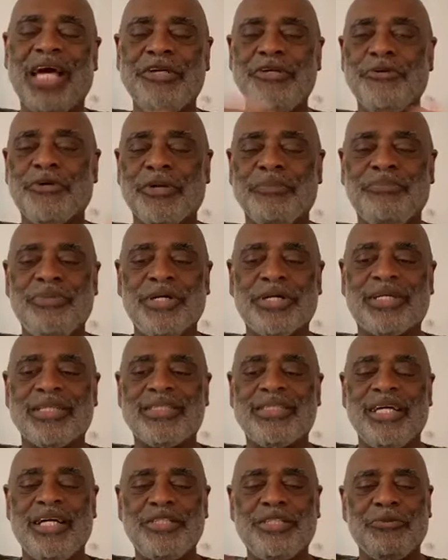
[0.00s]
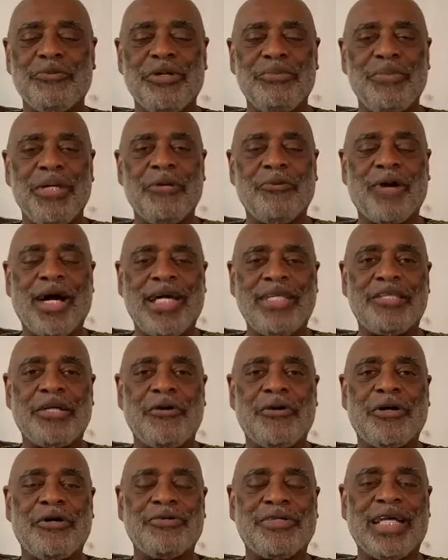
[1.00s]
And you can book a session with me right
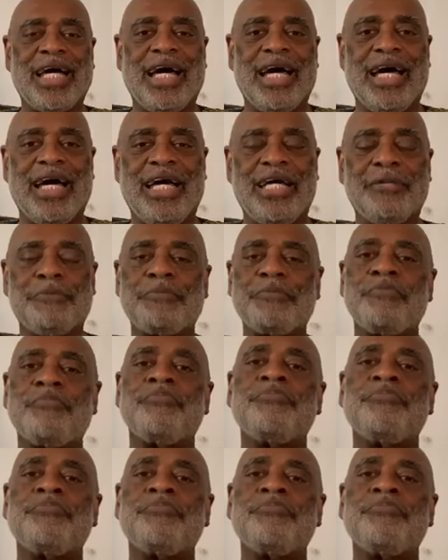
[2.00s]
there online.